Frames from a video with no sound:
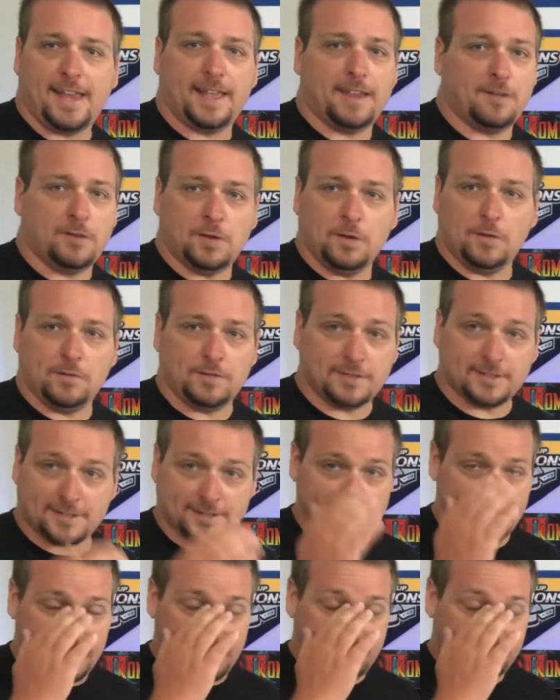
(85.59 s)
I don't know if it's
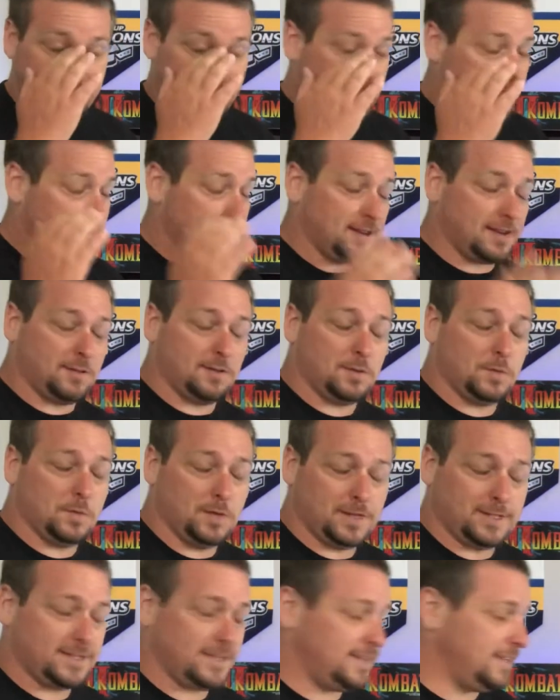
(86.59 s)
just easier. I don't know
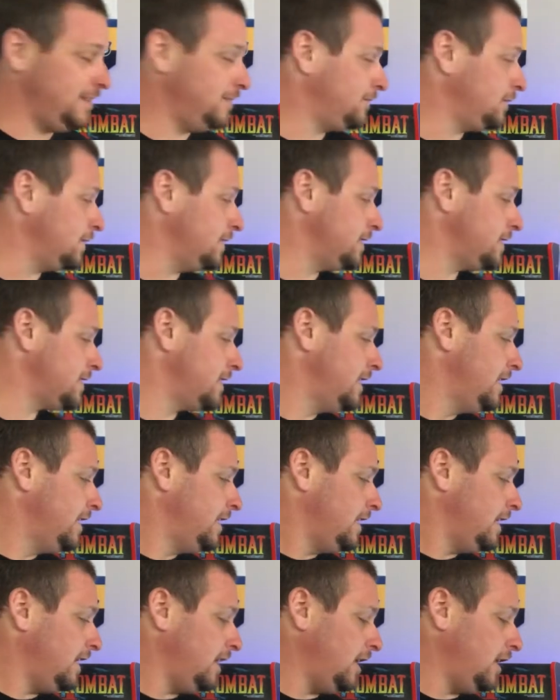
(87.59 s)
what's the difference.
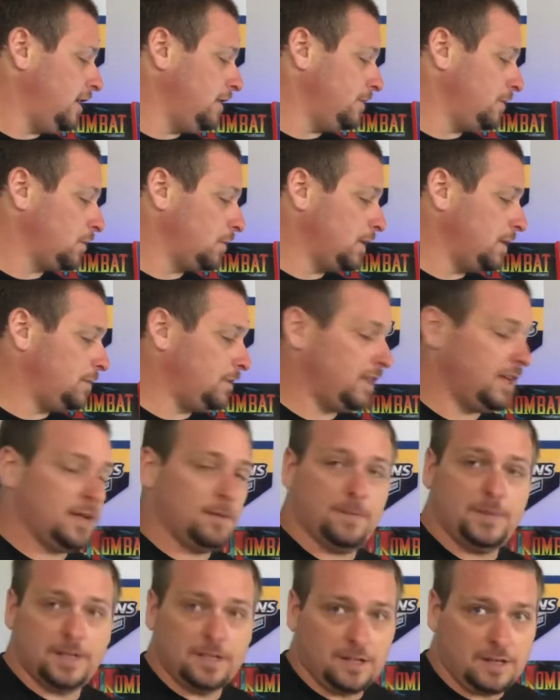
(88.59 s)
The
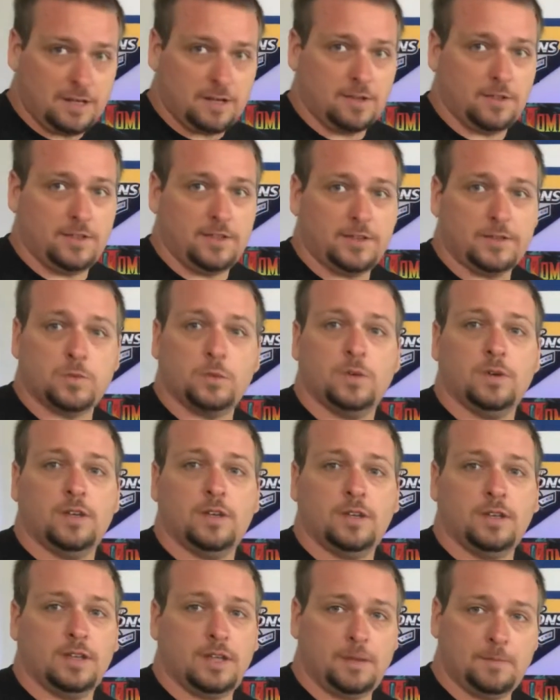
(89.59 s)
replayability on this
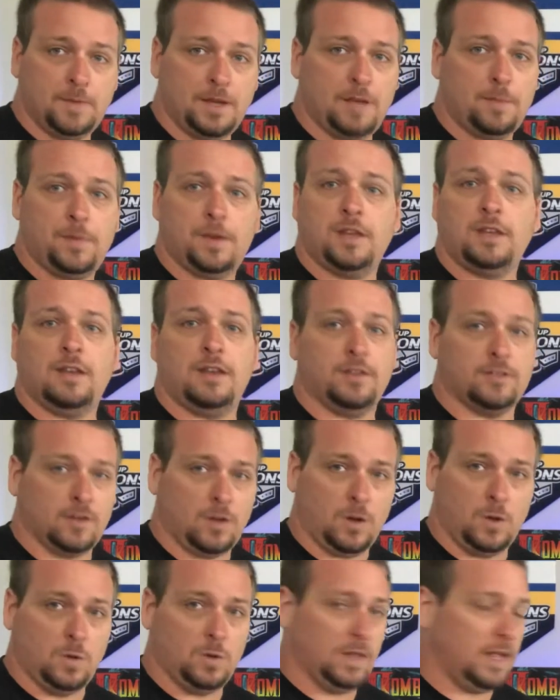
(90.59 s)
one, in my opinion, is a
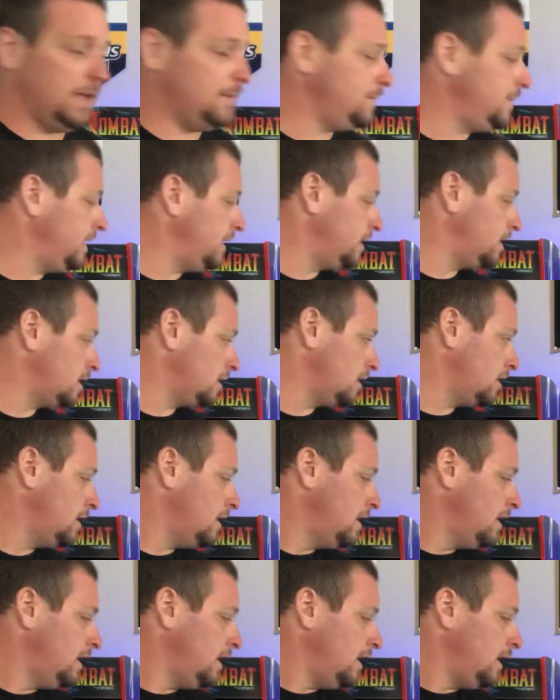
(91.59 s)
whole lot better.
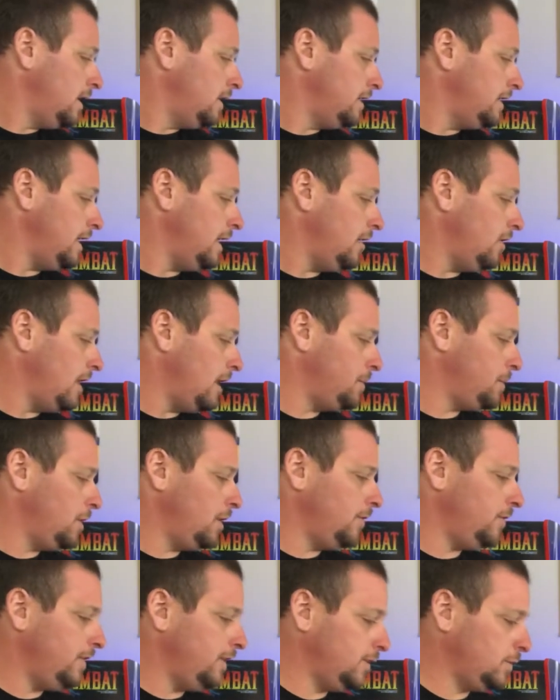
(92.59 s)
Now, I
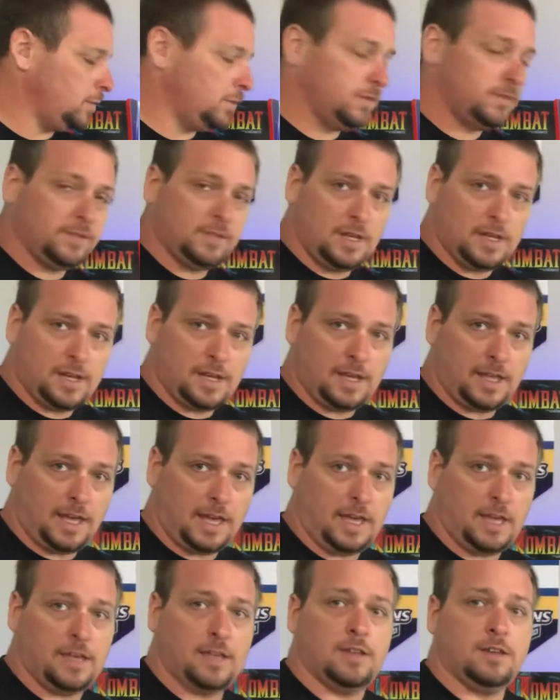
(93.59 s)
bought this one
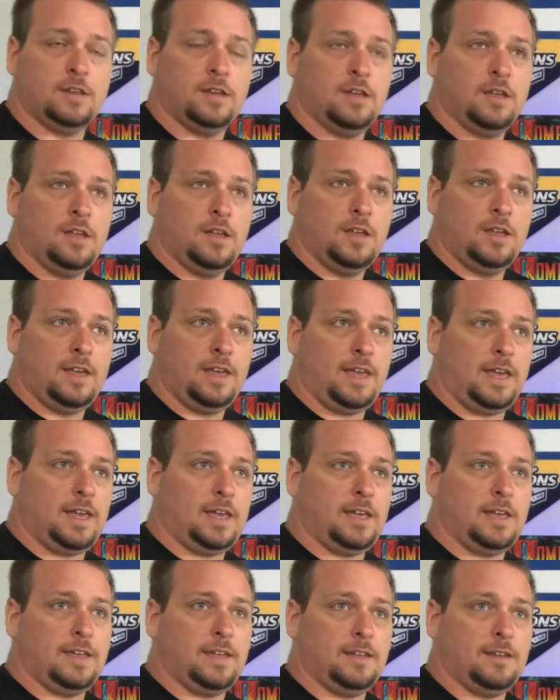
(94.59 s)
secondhand,
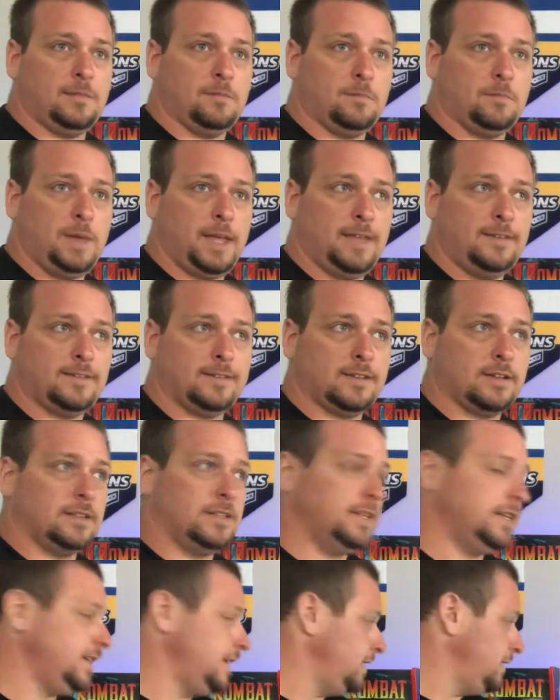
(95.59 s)
and
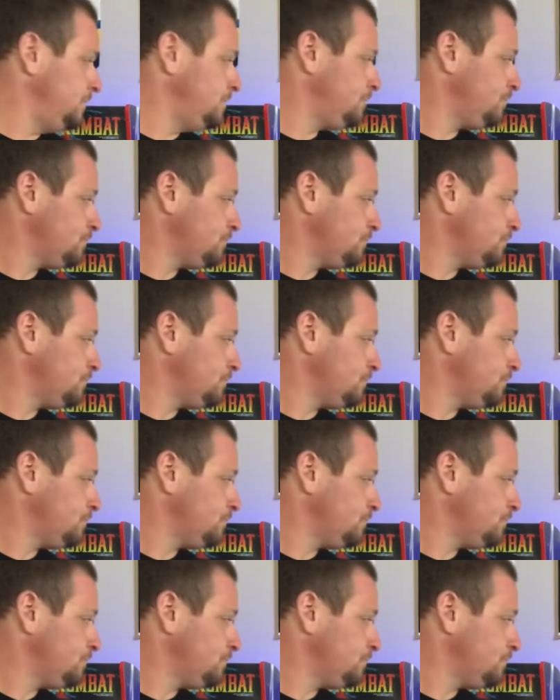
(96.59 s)
basically,